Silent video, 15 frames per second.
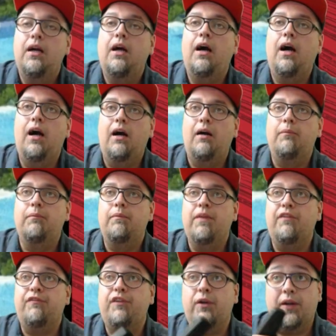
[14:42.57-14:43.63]
Um,
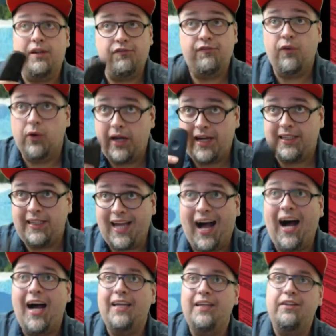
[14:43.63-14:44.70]
if you're in
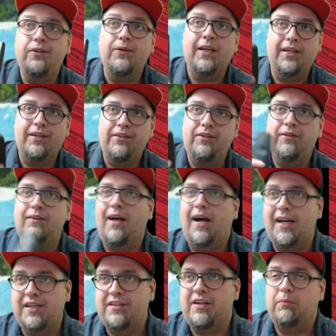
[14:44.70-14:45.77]
480i, you can do
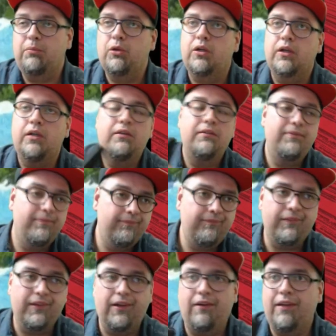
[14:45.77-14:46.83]
line doubler.
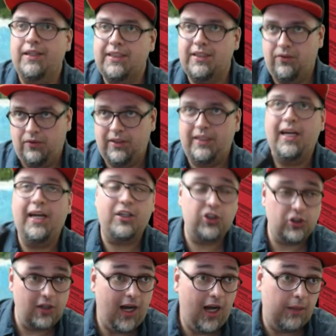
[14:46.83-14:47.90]
You know, that's the only
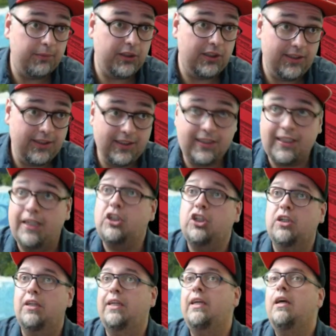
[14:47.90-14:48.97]
extra option
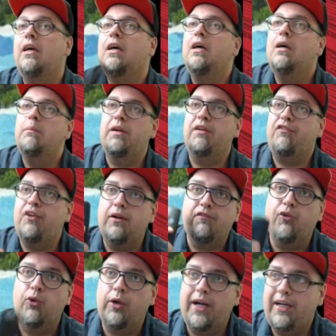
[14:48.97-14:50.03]
essentially. But if you're in
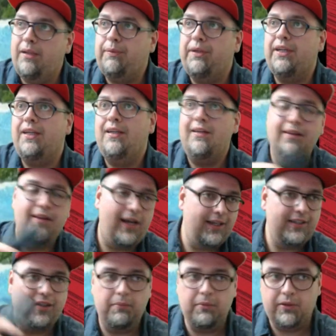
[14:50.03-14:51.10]
480p, line
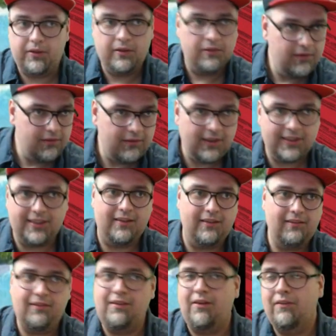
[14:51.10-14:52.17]
doubler doesn't,
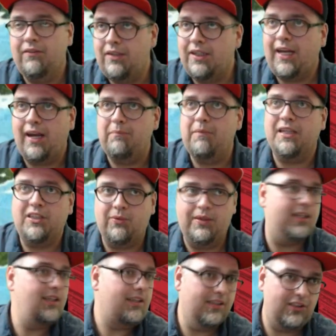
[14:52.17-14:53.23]
you know, you can't mess with
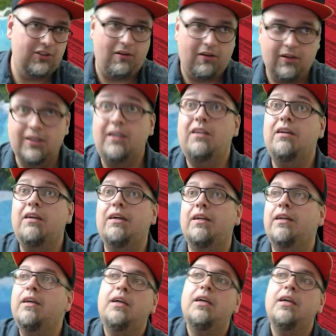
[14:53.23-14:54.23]
it because you're already good.